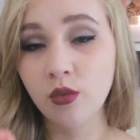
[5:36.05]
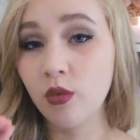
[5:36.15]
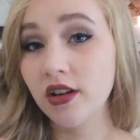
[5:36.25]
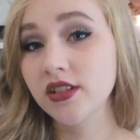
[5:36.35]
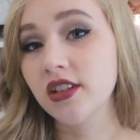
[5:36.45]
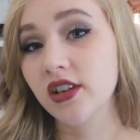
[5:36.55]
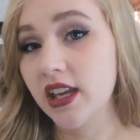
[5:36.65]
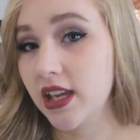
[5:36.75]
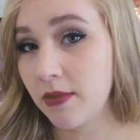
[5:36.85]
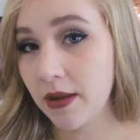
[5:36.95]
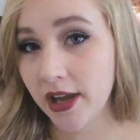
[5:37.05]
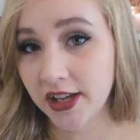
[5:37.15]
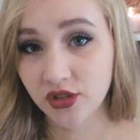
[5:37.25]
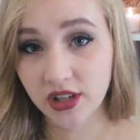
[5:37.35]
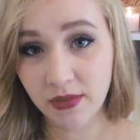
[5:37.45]
whilst looking in my
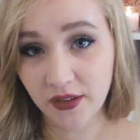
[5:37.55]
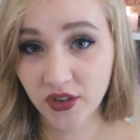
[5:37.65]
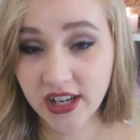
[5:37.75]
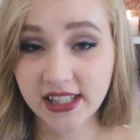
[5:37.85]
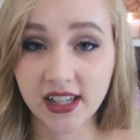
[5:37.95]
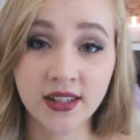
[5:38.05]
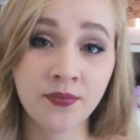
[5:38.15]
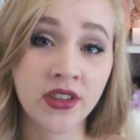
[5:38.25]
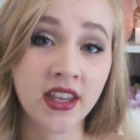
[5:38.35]
pantry and my freezer.